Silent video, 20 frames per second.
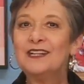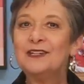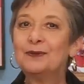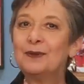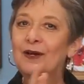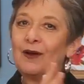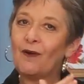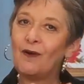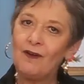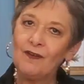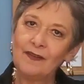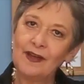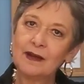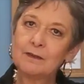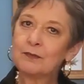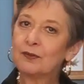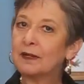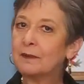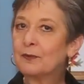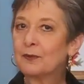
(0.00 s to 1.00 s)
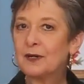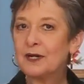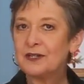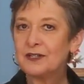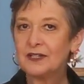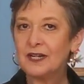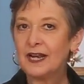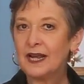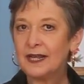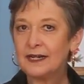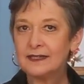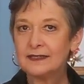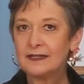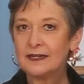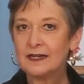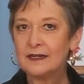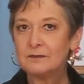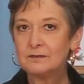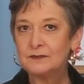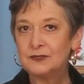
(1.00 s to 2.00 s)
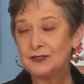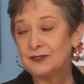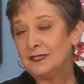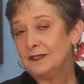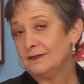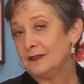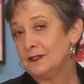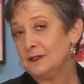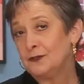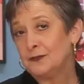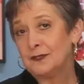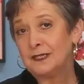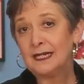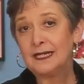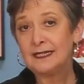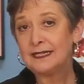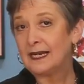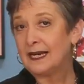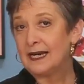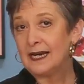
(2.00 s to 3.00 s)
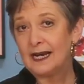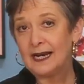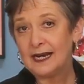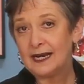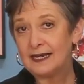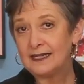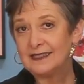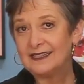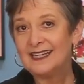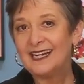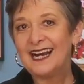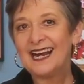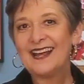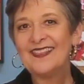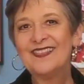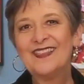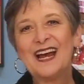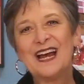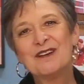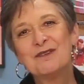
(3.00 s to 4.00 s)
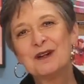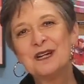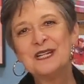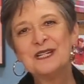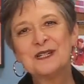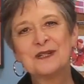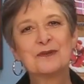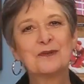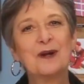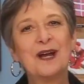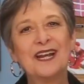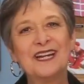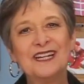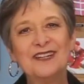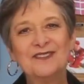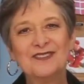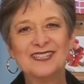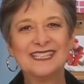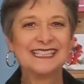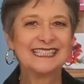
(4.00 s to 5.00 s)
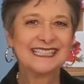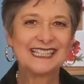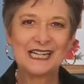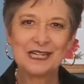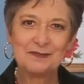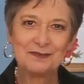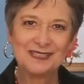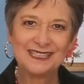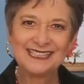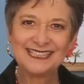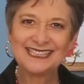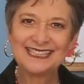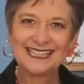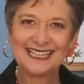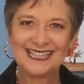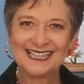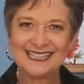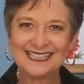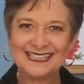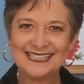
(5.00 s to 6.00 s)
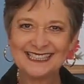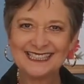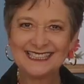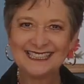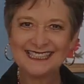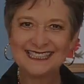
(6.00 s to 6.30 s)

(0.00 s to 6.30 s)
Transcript: Doing all that preparation ahead of time. You can even do it a day ahead, and that way you're ready when it's time to design.